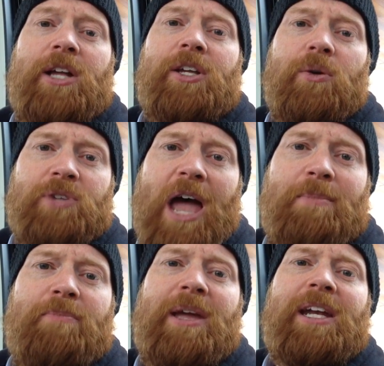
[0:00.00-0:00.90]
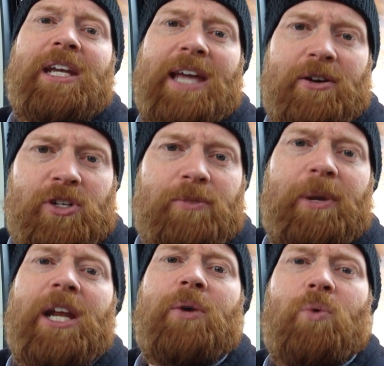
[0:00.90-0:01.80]
You know, time remaining, energy
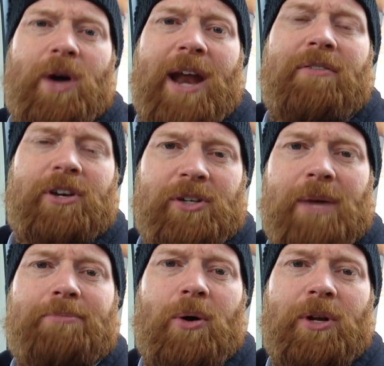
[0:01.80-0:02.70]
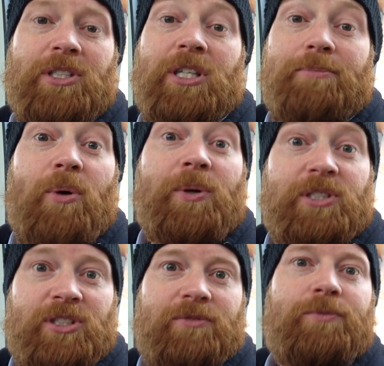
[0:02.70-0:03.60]
remaining, whatever, you get bonus, and the
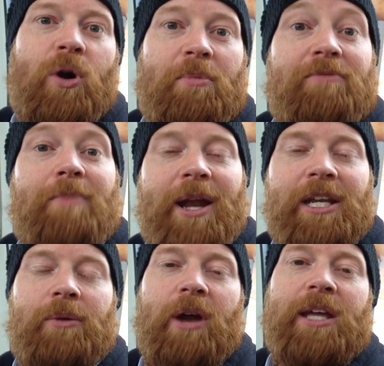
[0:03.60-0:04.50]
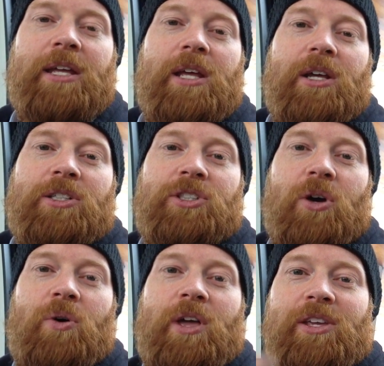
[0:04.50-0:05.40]
bonus is in form of money, right?
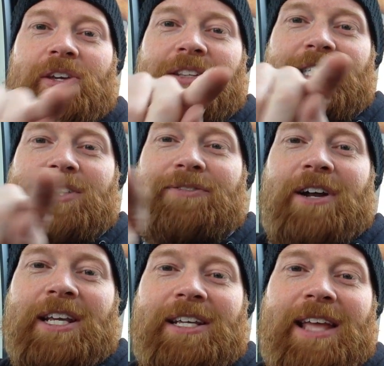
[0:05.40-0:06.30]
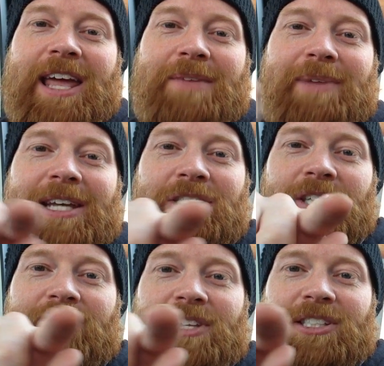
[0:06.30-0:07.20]
So you get this funny
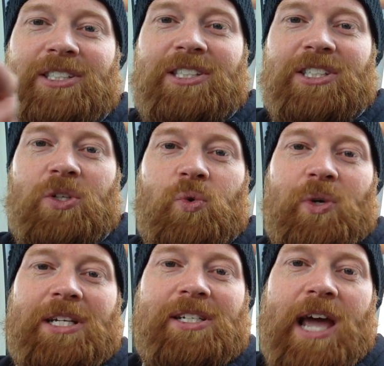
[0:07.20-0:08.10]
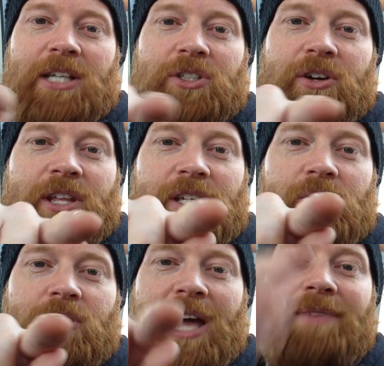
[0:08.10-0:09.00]
animation of this green texture that
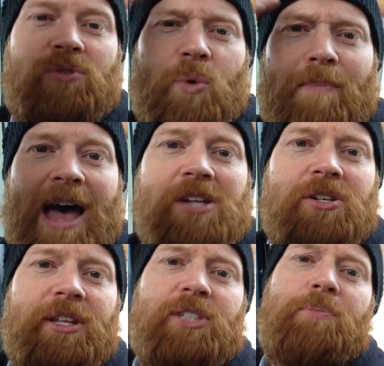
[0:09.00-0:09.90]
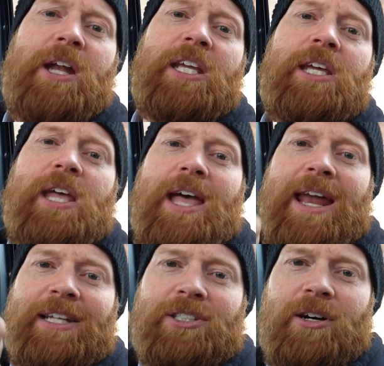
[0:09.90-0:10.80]
you have to imagine that's money,
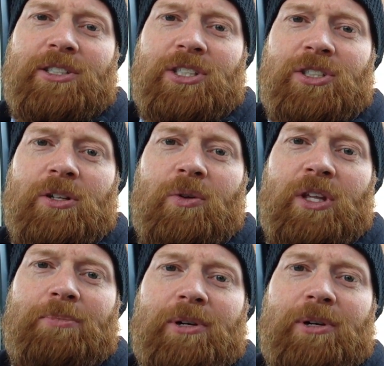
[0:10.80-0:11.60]
and it starts to slowly